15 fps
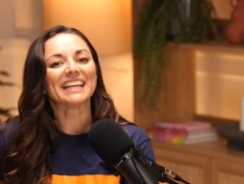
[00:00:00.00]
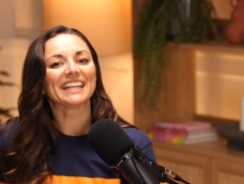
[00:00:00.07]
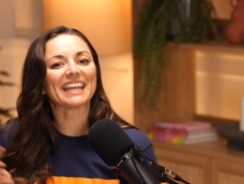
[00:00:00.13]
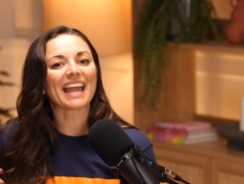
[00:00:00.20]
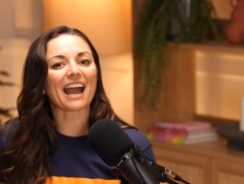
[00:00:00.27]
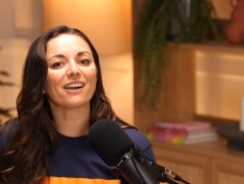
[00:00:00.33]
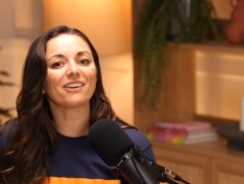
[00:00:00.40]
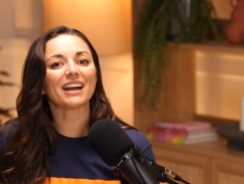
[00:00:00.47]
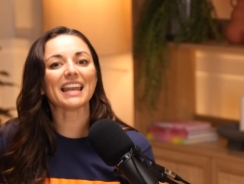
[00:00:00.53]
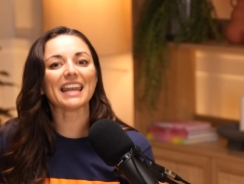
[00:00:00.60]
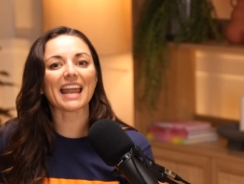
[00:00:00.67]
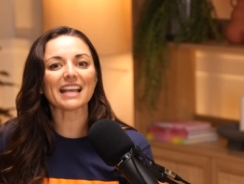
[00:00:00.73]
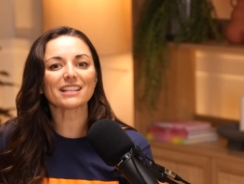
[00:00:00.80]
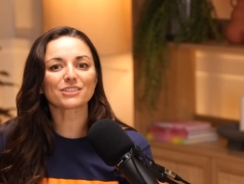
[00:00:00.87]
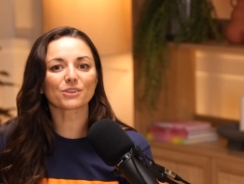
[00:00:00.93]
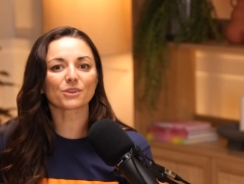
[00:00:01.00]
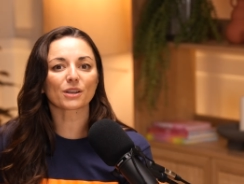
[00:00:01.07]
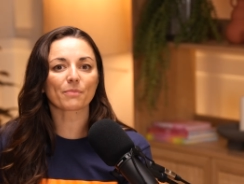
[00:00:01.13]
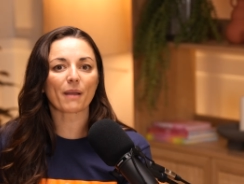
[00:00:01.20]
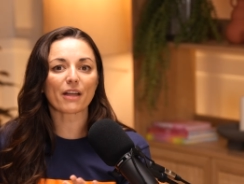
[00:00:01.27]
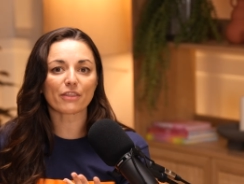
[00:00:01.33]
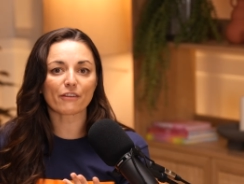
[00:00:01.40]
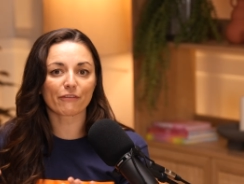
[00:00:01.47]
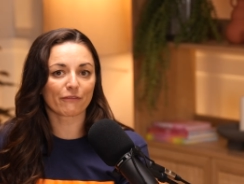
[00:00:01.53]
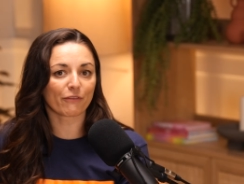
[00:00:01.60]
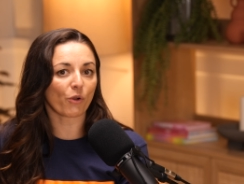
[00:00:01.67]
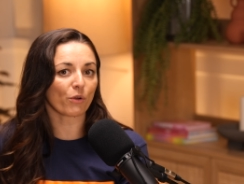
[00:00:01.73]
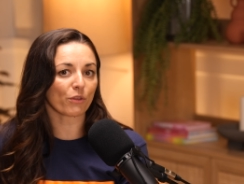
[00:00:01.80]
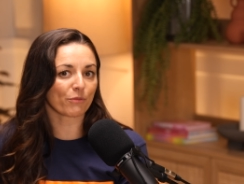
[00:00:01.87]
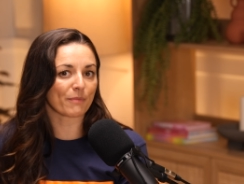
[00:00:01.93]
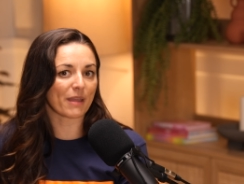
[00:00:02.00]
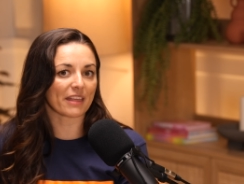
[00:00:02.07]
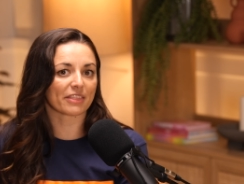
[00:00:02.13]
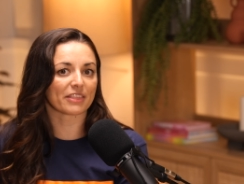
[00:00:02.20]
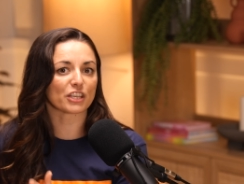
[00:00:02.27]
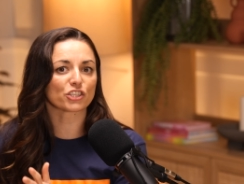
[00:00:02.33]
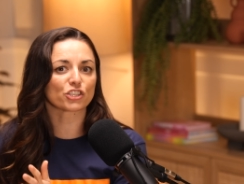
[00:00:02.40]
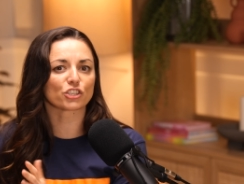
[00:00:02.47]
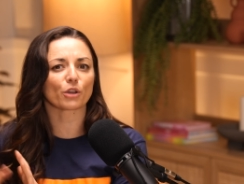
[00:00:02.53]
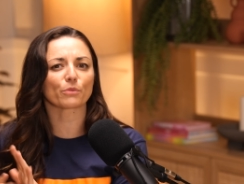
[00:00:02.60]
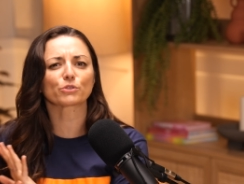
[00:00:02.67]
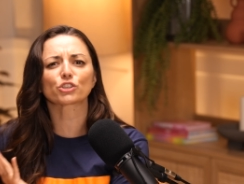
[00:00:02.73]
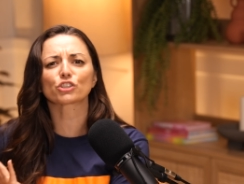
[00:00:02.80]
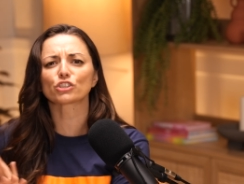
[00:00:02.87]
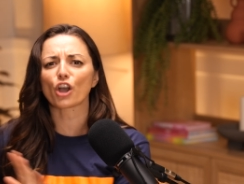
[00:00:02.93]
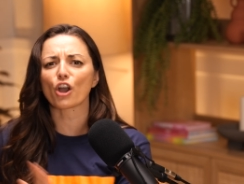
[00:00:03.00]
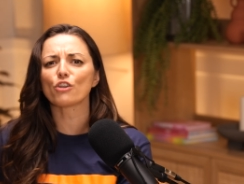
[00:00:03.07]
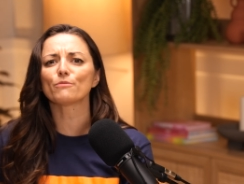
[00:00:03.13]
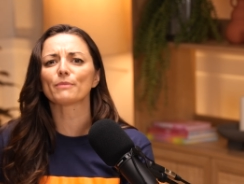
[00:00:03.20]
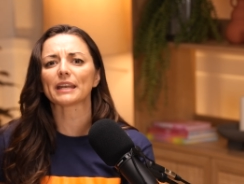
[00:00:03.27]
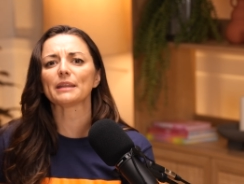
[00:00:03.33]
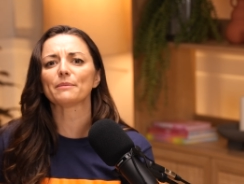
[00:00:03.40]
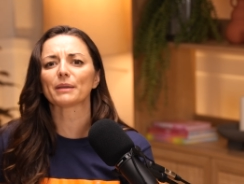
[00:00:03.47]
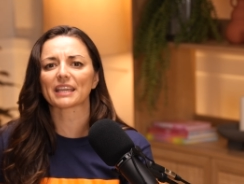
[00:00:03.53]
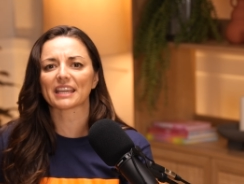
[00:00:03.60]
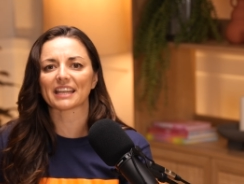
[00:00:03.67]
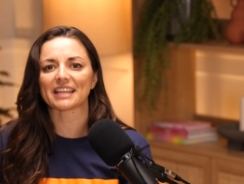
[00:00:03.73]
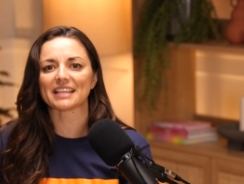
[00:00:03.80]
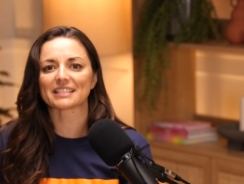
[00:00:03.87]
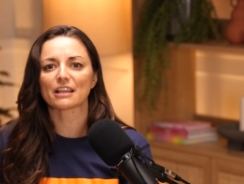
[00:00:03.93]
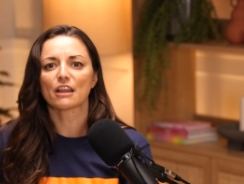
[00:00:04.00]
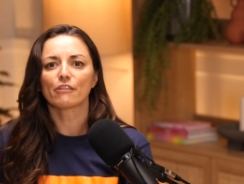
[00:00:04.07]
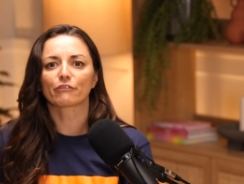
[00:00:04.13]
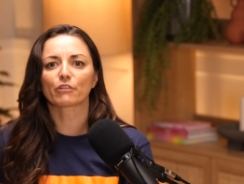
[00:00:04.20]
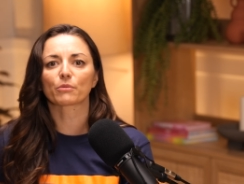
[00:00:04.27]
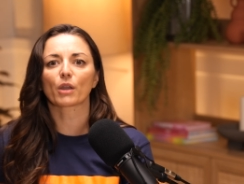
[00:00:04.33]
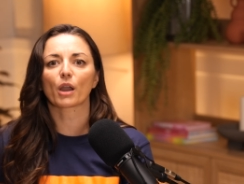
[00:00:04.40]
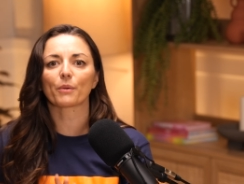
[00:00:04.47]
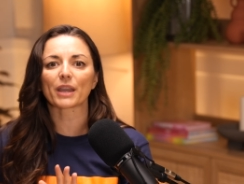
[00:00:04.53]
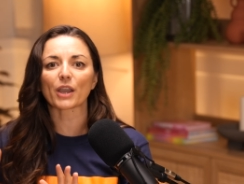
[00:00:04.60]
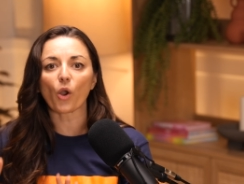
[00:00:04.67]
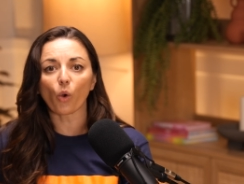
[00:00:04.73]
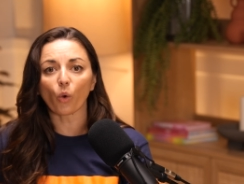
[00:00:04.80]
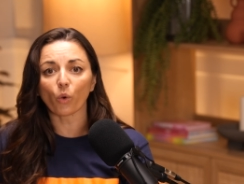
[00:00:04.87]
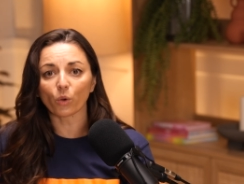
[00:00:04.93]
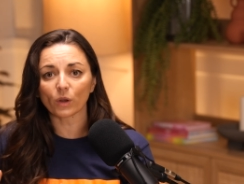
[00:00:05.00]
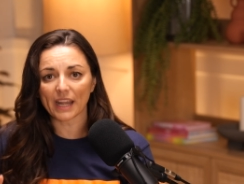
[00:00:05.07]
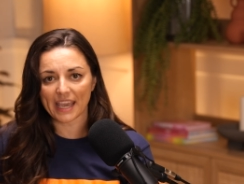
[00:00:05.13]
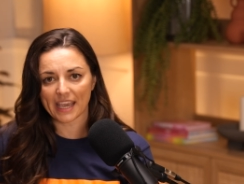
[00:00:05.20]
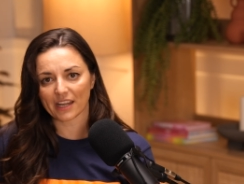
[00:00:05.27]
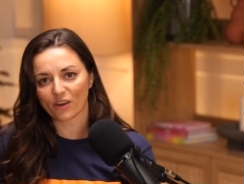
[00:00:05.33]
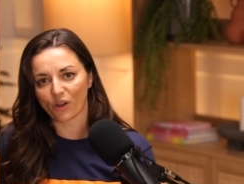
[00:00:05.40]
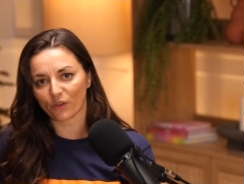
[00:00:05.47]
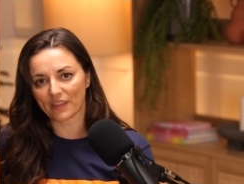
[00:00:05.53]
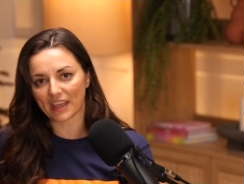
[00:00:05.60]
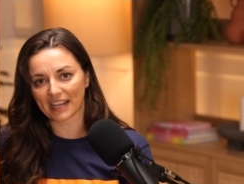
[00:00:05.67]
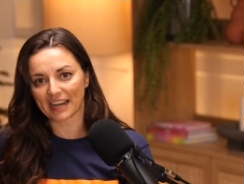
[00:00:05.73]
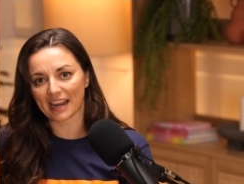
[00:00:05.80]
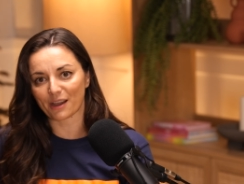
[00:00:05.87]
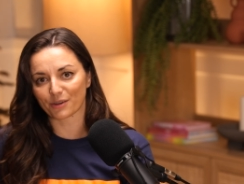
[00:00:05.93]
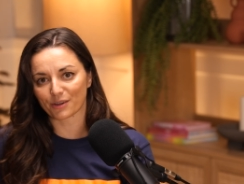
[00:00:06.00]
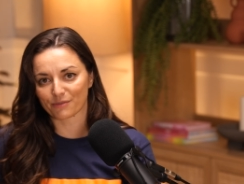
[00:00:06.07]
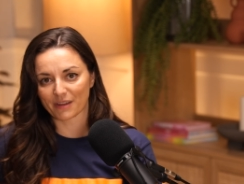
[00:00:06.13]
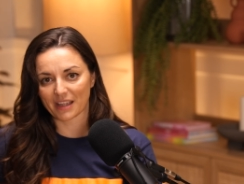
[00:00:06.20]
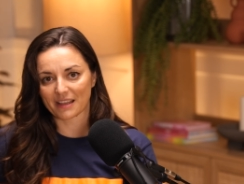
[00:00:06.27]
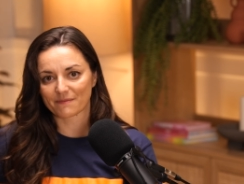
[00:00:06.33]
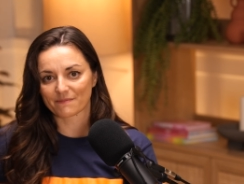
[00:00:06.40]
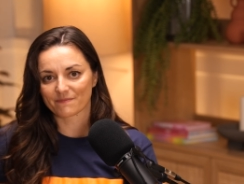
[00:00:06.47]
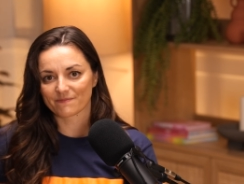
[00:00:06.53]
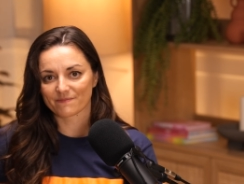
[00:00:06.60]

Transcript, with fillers: Now, let's talk about the fourth myth that stops so many beginners from going all in on their cloud career.